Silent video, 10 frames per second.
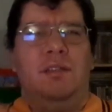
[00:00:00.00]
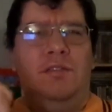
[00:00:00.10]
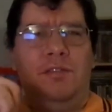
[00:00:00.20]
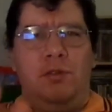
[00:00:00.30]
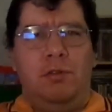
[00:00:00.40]

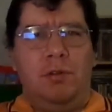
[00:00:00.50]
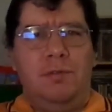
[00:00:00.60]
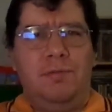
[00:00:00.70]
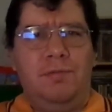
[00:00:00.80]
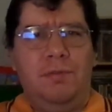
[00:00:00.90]
The
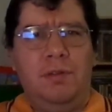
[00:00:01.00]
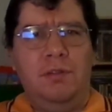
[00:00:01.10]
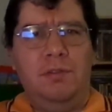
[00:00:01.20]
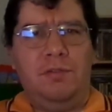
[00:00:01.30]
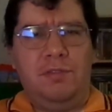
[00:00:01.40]
score for
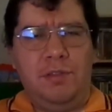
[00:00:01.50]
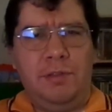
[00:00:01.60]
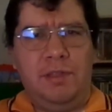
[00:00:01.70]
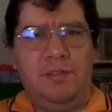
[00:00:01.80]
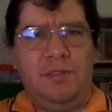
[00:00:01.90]
the new
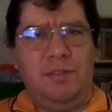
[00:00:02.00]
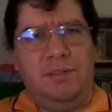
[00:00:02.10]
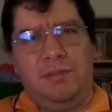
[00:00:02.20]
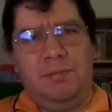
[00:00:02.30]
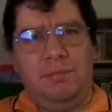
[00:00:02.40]
series
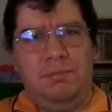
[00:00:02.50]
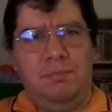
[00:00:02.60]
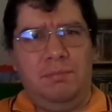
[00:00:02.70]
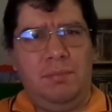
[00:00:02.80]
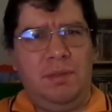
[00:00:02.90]
is
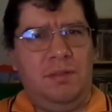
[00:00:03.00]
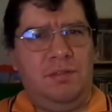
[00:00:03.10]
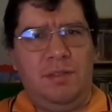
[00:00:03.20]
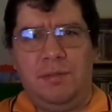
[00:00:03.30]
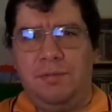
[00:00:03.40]

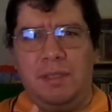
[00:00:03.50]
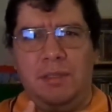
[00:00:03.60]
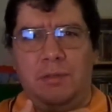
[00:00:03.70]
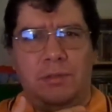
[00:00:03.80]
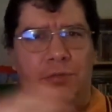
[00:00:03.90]

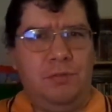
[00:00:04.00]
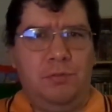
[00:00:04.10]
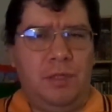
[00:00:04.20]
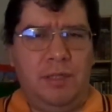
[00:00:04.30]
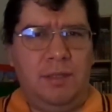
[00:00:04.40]
definitely
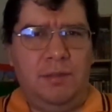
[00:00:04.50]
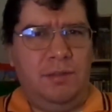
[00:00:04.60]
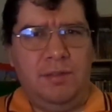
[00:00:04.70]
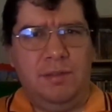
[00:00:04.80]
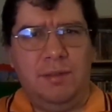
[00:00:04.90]

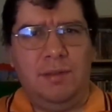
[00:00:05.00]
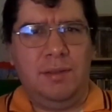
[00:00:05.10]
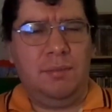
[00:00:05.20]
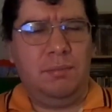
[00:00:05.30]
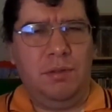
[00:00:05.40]
orchestrated,
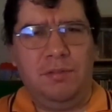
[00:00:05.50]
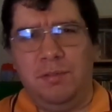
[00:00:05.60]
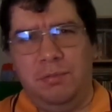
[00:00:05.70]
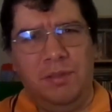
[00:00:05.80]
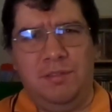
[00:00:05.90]

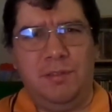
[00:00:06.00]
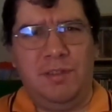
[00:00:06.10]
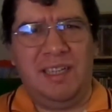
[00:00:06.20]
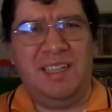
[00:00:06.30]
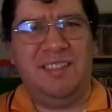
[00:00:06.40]
most of which
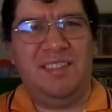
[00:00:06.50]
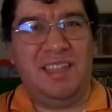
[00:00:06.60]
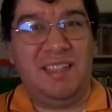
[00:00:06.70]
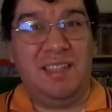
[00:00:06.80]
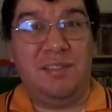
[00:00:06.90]
are not
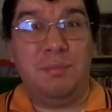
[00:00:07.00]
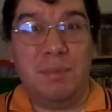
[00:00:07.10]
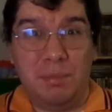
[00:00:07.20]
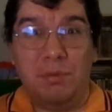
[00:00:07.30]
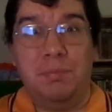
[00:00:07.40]
exactly as
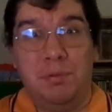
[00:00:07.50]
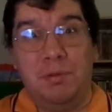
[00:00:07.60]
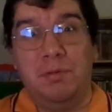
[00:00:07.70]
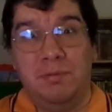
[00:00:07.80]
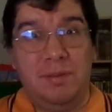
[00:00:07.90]

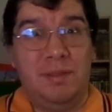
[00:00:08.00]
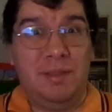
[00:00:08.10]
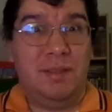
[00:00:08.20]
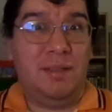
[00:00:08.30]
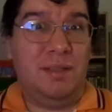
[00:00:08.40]
memorable
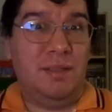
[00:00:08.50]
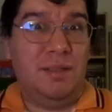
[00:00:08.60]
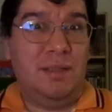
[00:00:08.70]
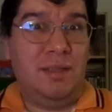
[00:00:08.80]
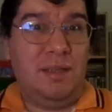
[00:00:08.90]

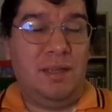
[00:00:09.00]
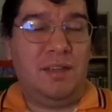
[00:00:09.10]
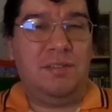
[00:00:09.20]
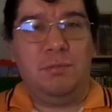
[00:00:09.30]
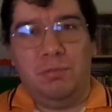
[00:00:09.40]

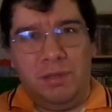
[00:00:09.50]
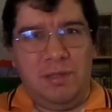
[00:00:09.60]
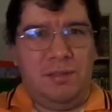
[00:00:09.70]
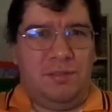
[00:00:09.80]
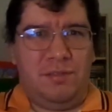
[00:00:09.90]
as it
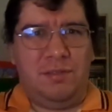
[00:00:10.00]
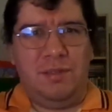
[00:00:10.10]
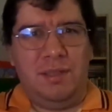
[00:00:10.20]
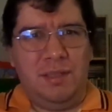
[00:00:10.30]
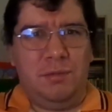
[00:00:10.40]

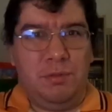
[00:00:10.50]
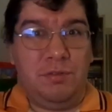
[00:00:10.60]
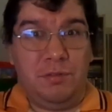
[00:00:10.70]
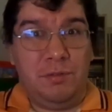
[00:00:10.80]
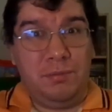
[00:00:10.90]
was in the
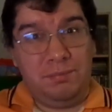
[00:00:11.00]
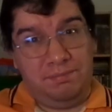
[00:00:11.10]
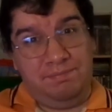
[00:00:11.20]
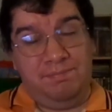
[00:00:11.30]
original.